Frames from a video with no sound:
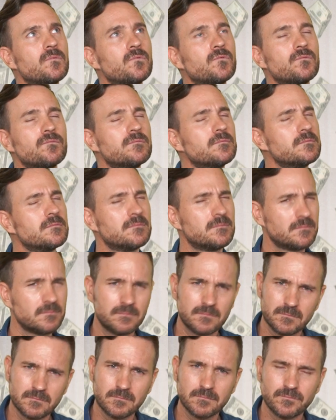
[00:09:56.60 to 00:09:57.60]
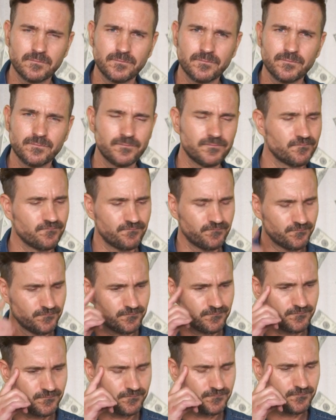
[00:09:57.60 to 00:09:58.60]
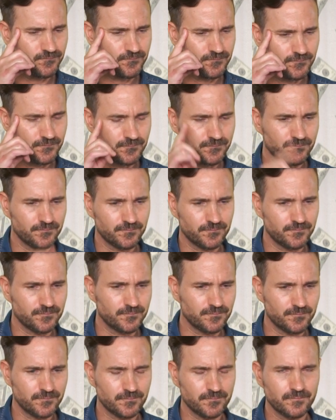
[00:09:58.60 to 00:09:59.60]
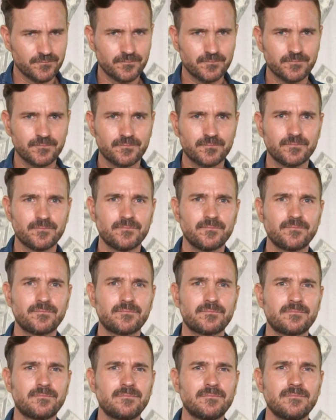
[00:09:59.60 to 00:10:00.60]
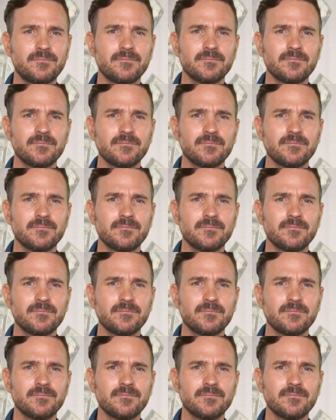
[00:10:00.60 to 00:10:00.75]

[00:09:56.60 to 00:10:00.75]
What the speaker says: [no speech]